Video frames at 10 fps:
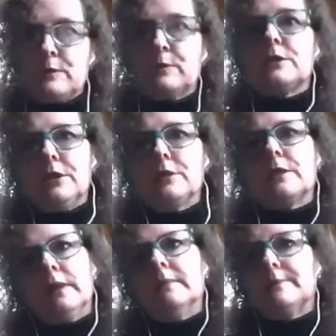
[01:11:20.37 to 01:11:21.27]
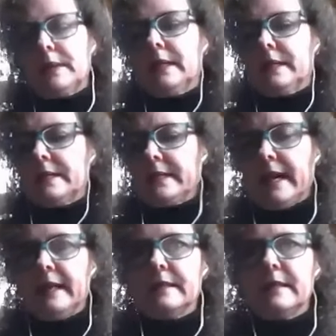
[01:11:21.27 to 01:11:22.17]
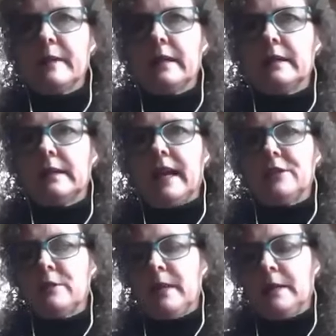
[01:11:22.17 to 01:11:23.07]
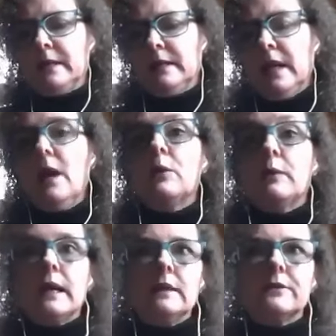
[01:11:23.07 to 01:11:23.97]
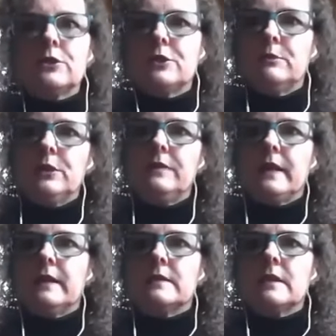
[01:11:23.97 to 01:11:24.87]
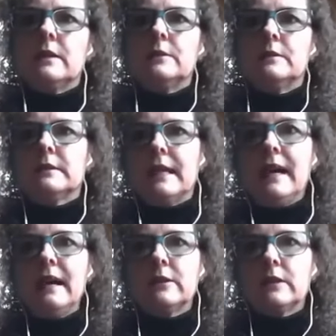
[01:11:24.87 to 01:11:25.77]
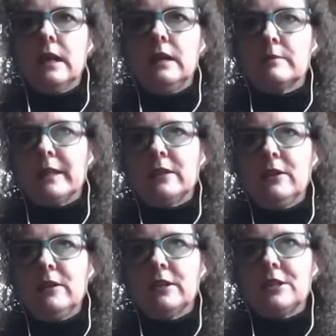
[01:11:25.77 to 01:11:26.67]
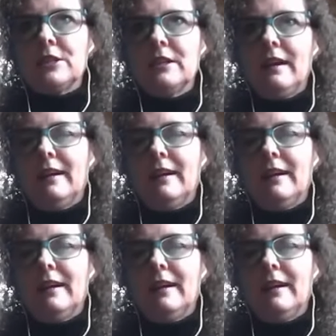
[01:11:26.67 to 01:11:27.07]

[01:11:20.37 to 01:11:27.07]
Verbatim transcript: that's what to do so I can understand and then we can catch up maybe. Well, of course you're moving. So yeah, good luck. My gosh.